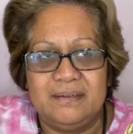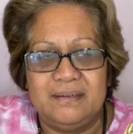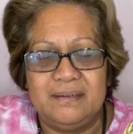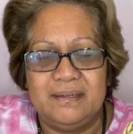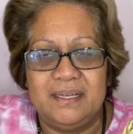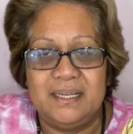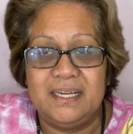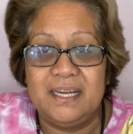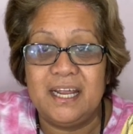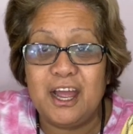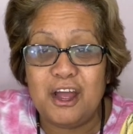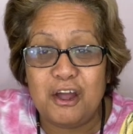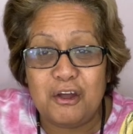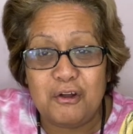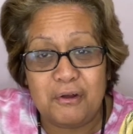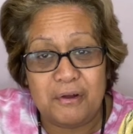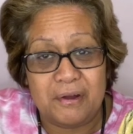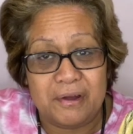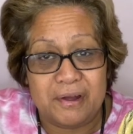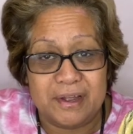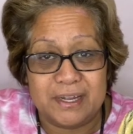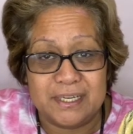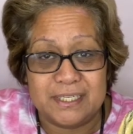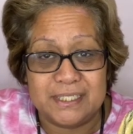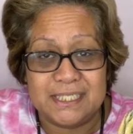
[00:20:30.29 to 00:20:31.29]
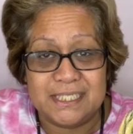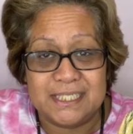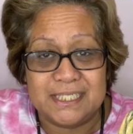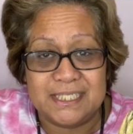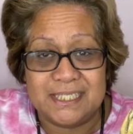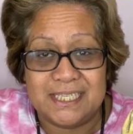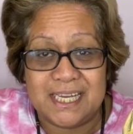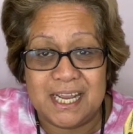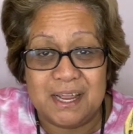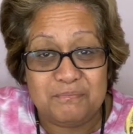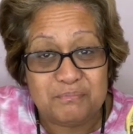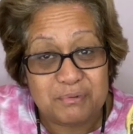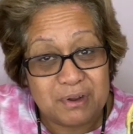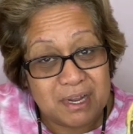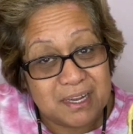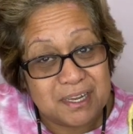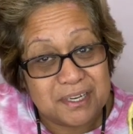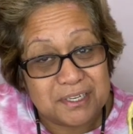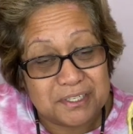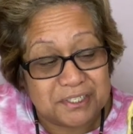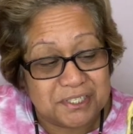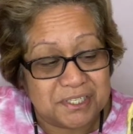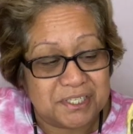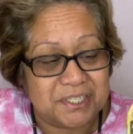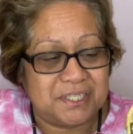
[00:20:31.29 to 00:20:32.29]
in our eyes, they're brother
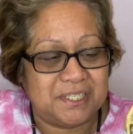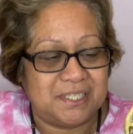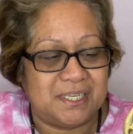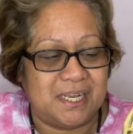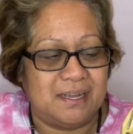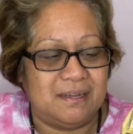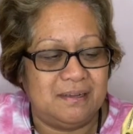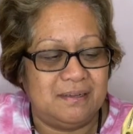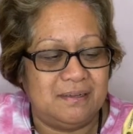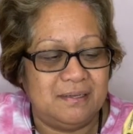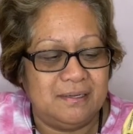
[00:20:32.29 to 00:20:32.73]
and sister.